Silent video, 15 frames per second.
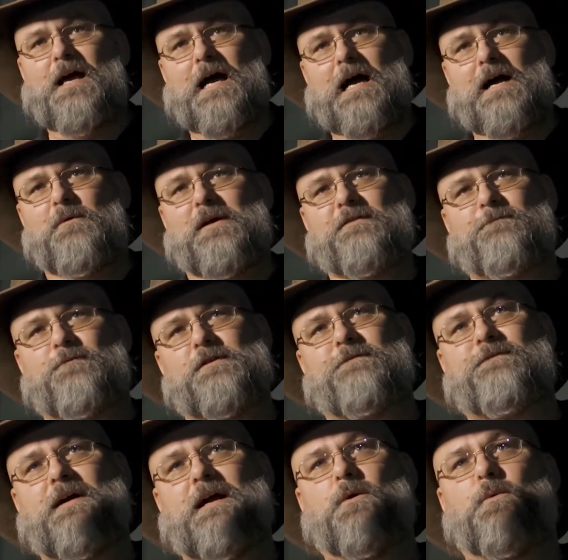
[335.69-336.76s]
I wait for the
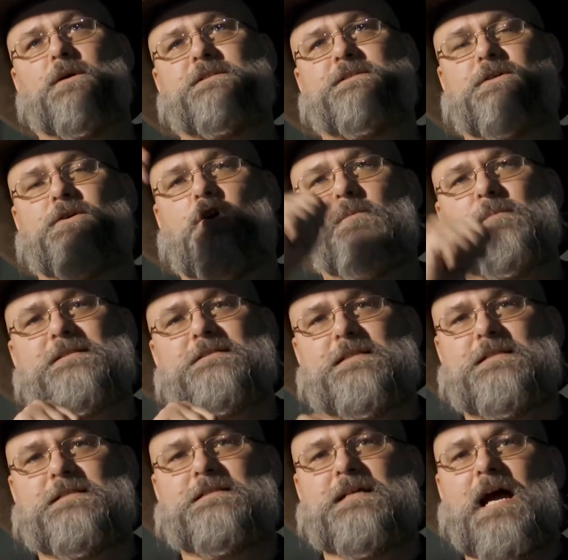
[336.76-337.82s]
fireworks to go up into
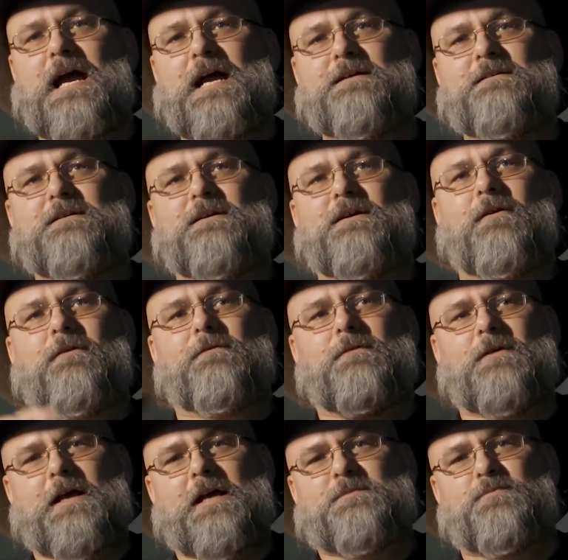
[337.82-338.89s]
the sky,
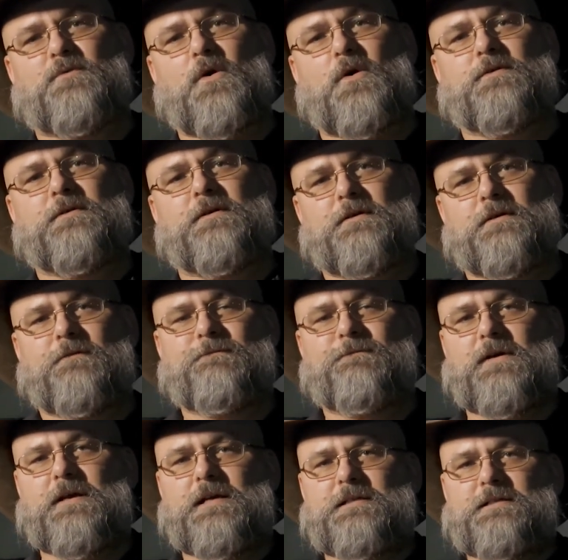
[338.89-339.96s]
explode,
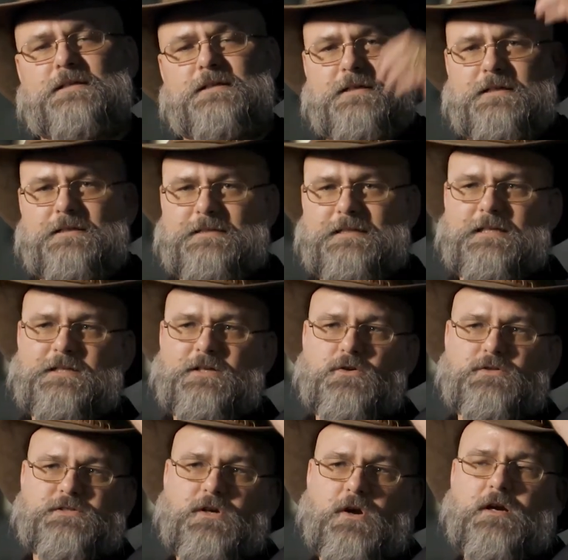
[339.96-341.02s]
fade, then it
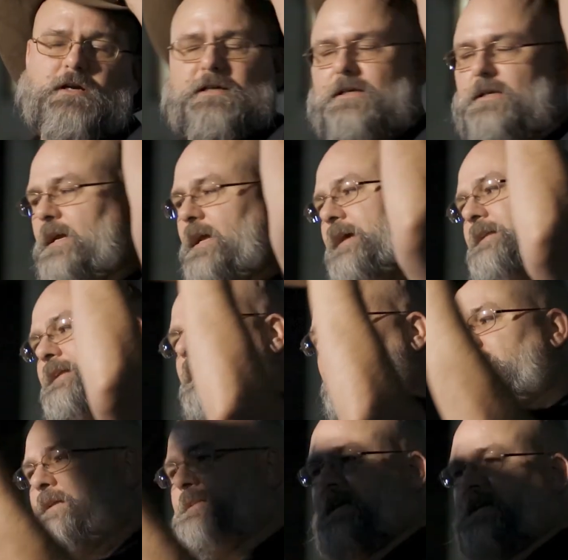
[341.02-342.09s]
goes dark, and then
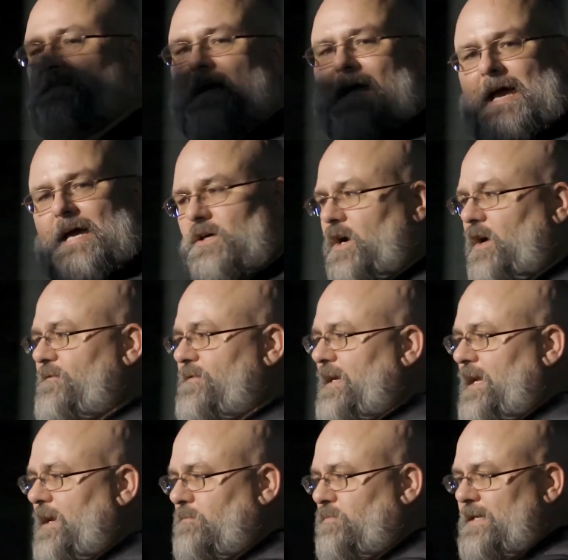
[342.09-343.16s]
I take my hat off
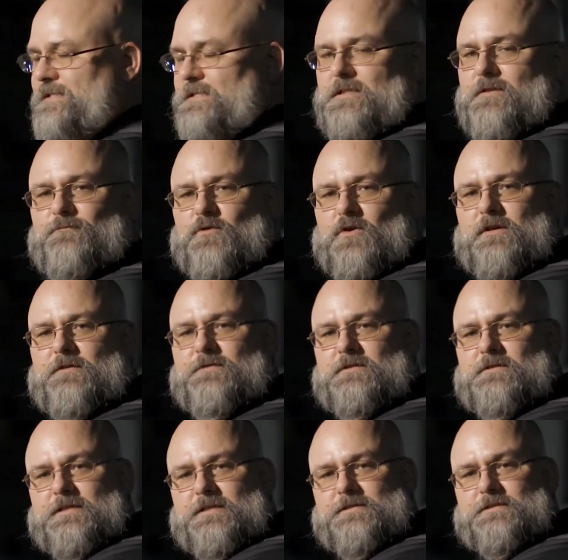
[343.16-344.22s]
and place it in front of the
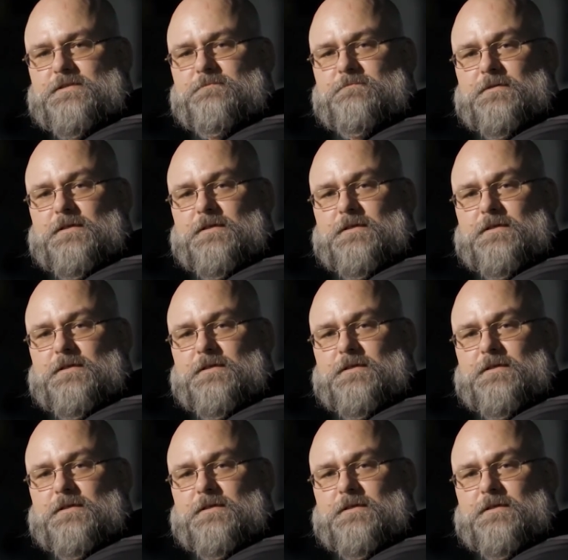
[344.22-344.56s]
lens.